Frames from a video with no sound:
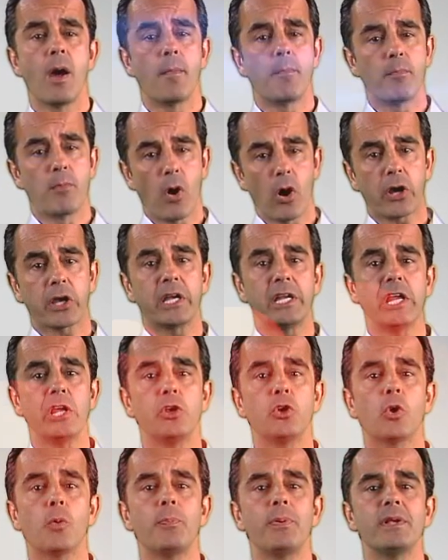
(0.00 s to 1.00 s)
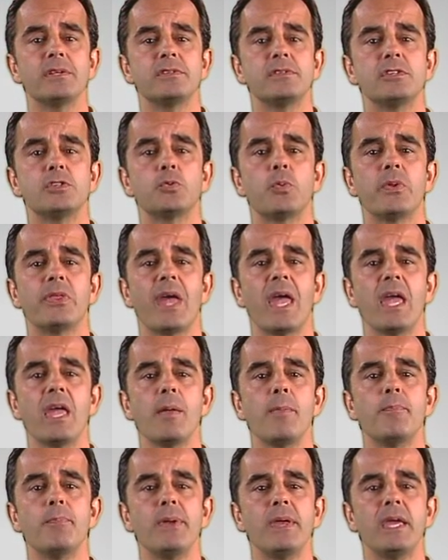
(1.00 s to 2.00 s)
marketing your business with
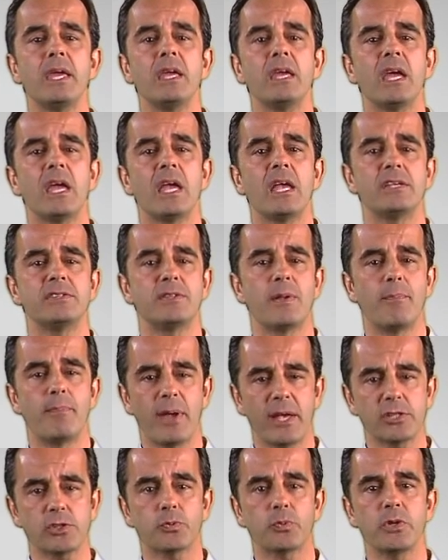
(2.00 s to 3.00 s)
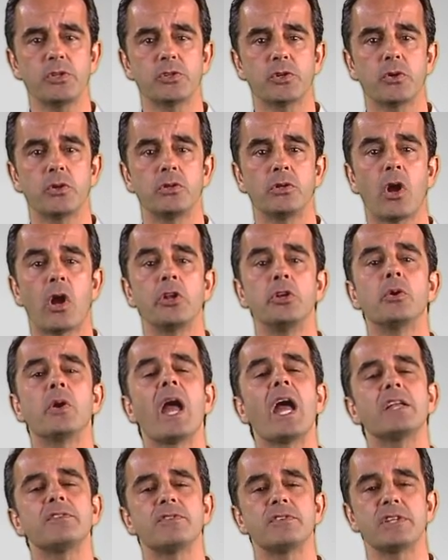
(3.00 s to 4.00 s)
A&B is the best return on your
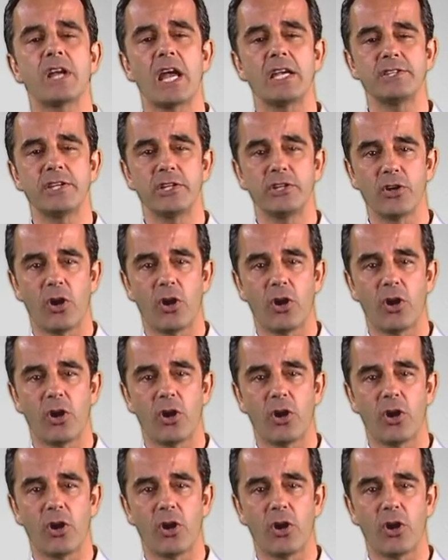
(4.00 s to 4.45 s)
advertising